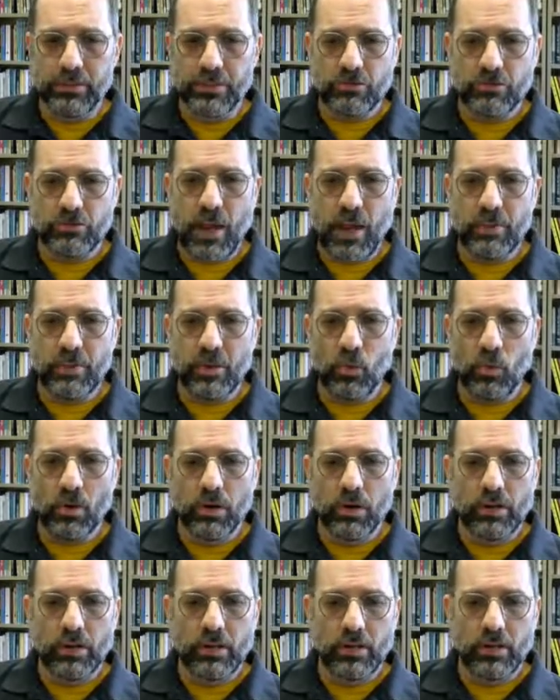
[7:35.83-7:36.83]
describing
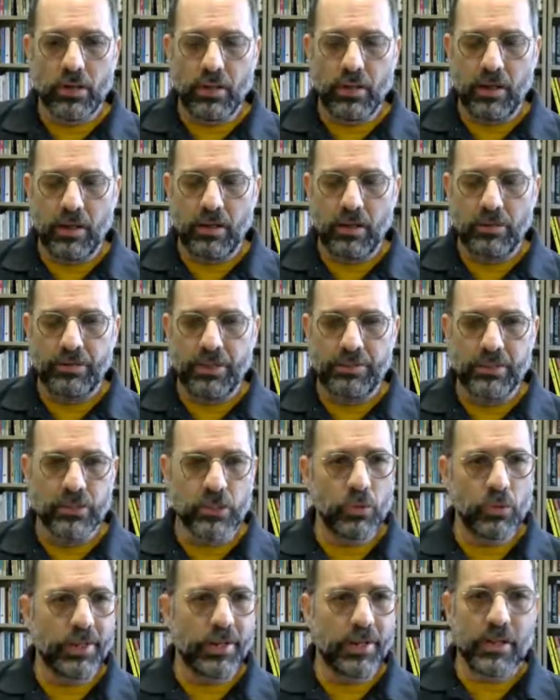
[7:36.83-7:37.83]
work that
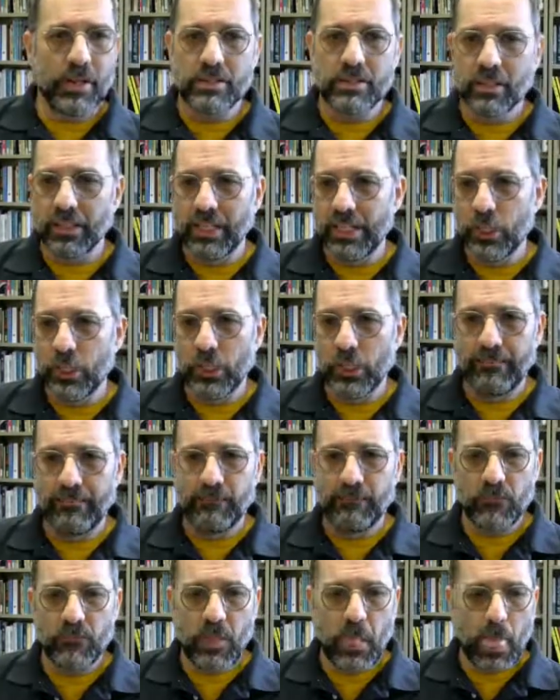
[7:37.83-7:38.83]
they're doing in
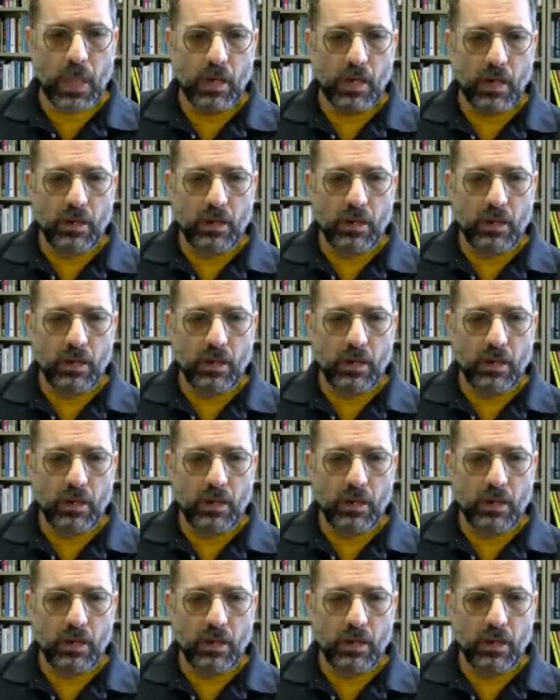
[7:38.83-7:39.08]
isolation.